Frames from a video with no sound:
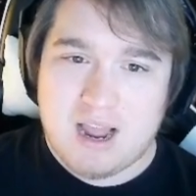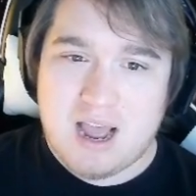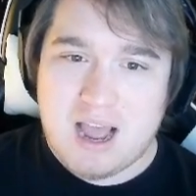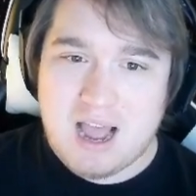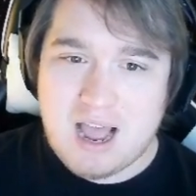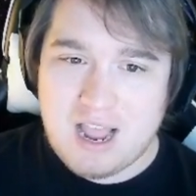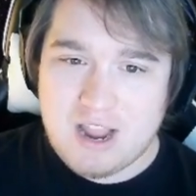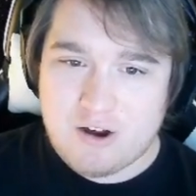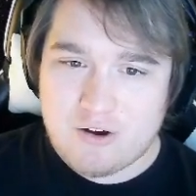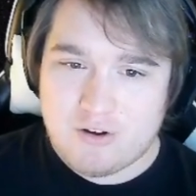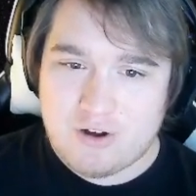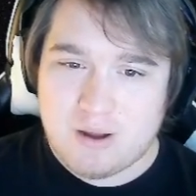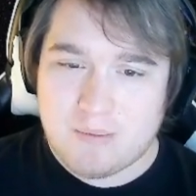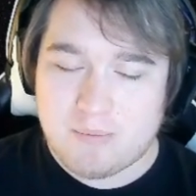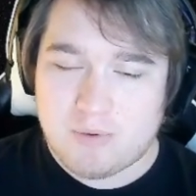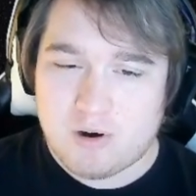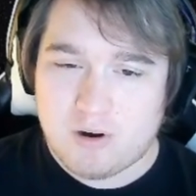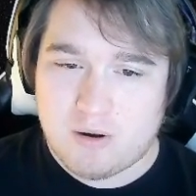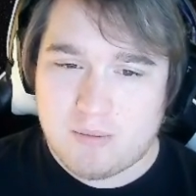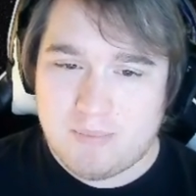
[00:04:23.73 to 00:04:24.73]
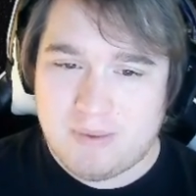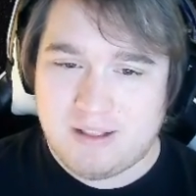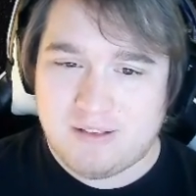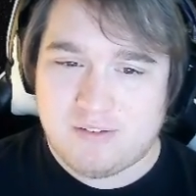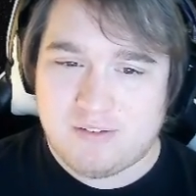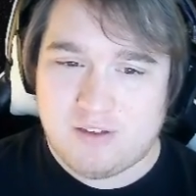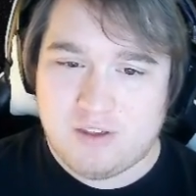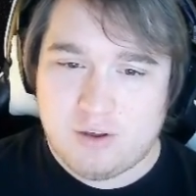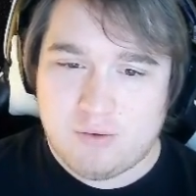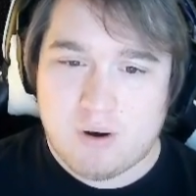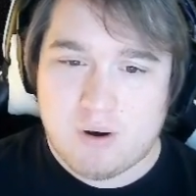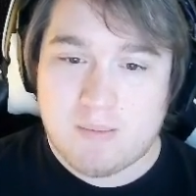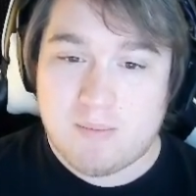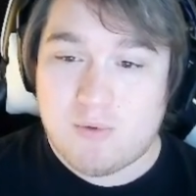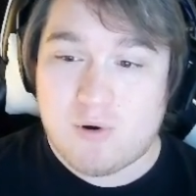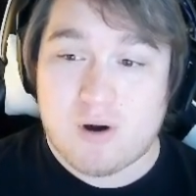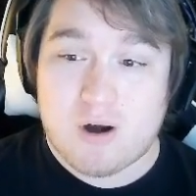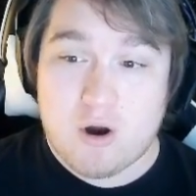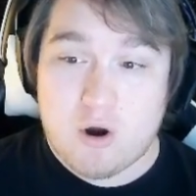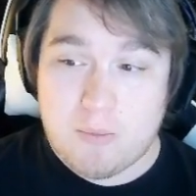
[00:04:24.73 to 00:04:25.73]
A higher number means that you are
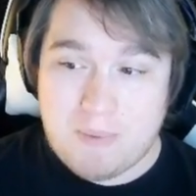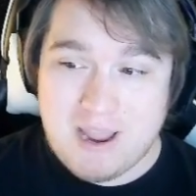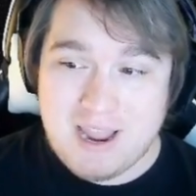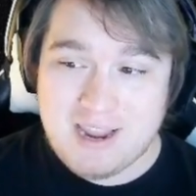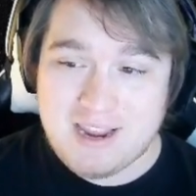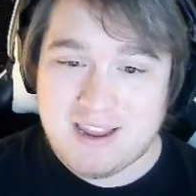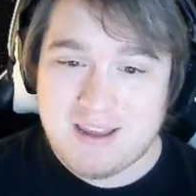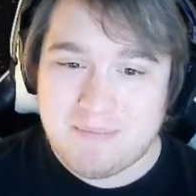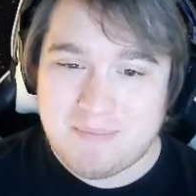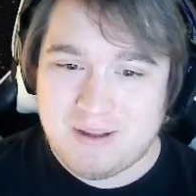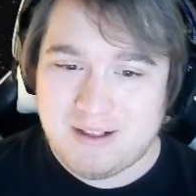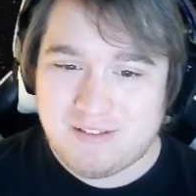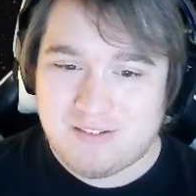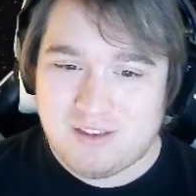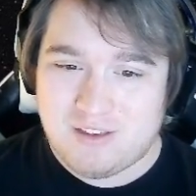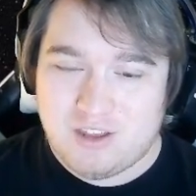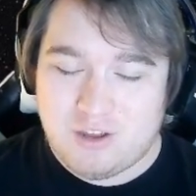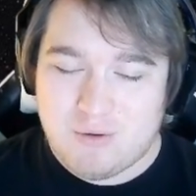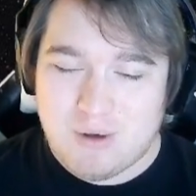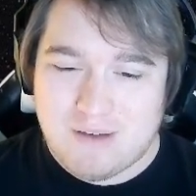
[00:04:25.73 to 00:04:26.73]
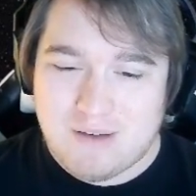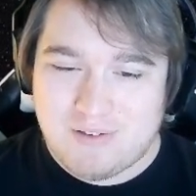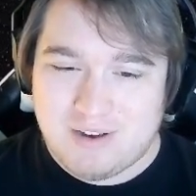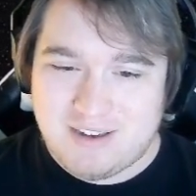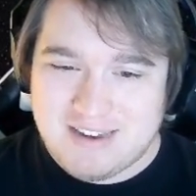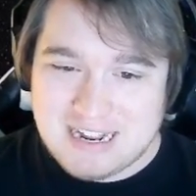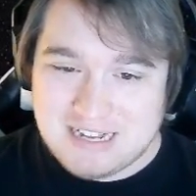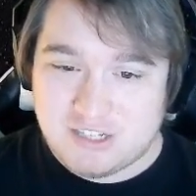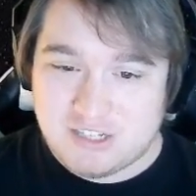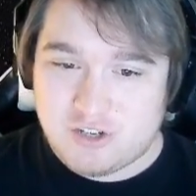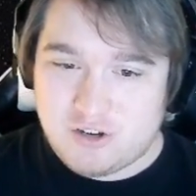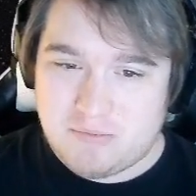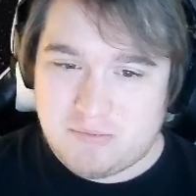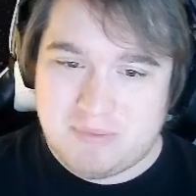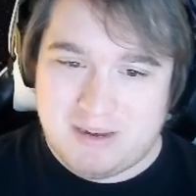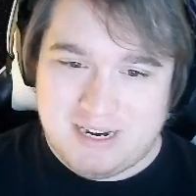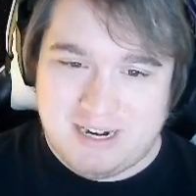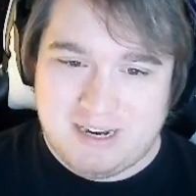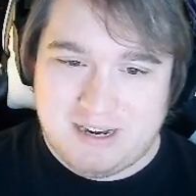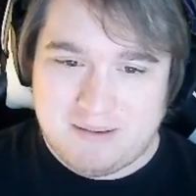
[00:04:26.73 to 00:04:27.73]
more opaque. It means that you have a denser
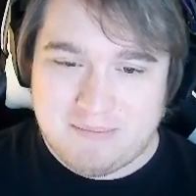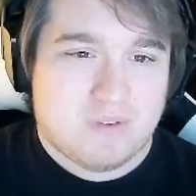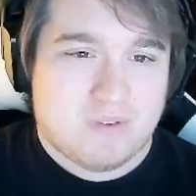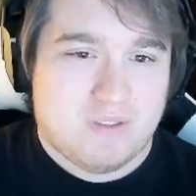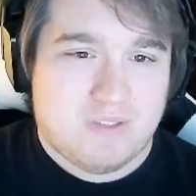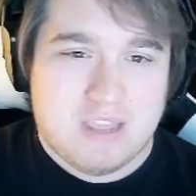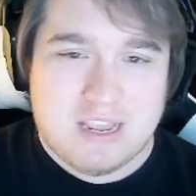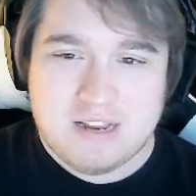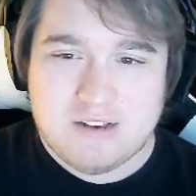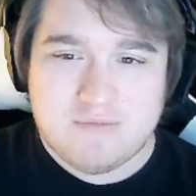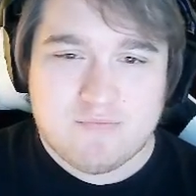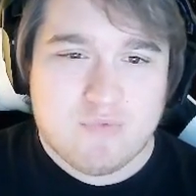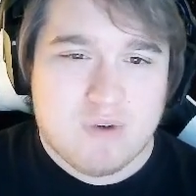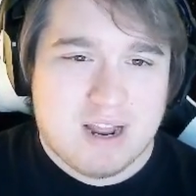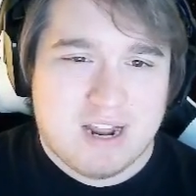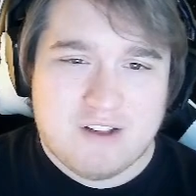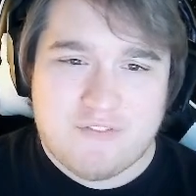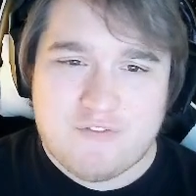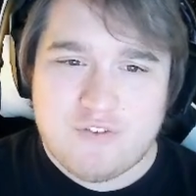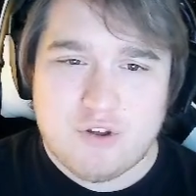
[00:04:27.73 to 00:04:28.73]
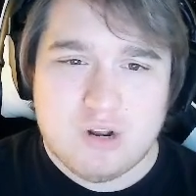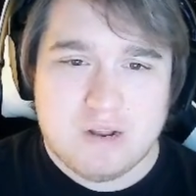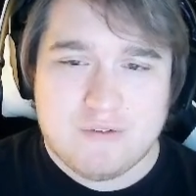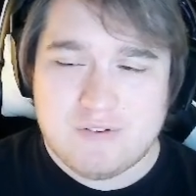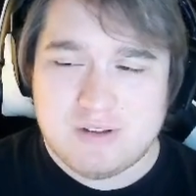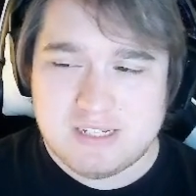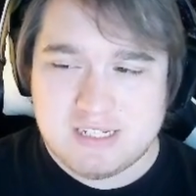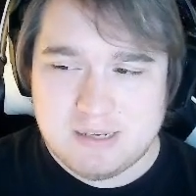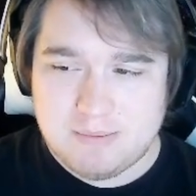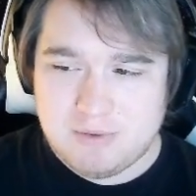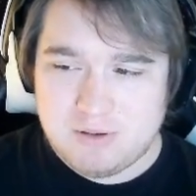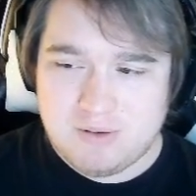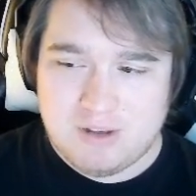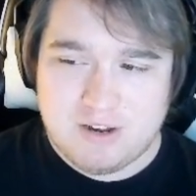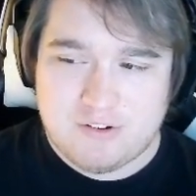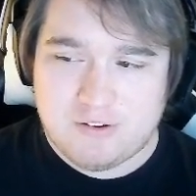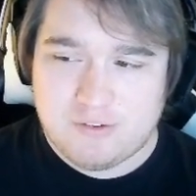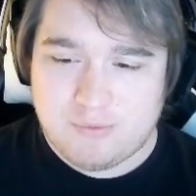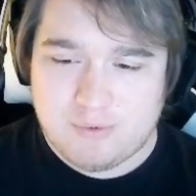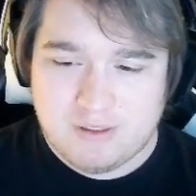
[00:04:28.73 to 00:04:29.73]
medium. They ran a few different
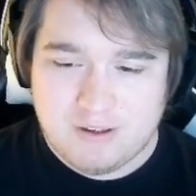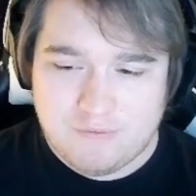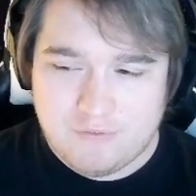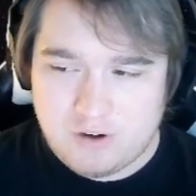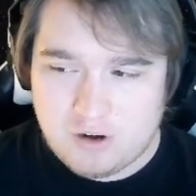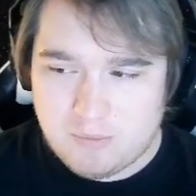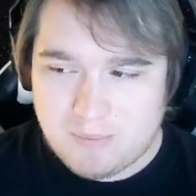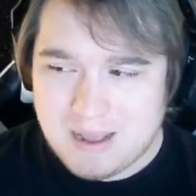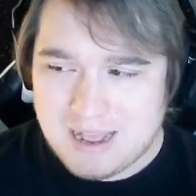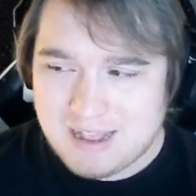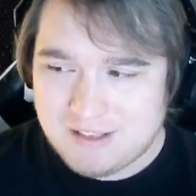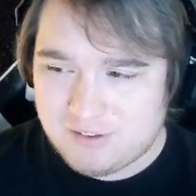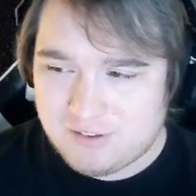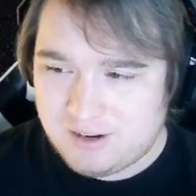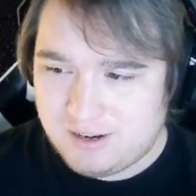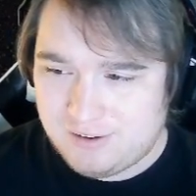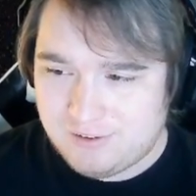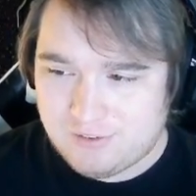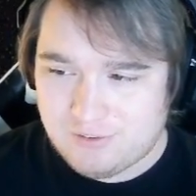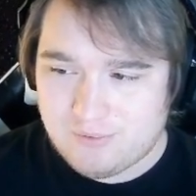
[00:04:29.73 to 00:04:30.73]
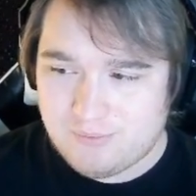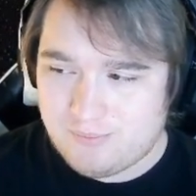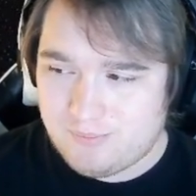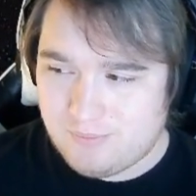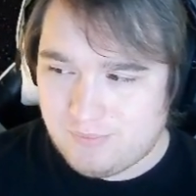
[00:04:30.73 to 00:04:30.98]
simulations with different opacities.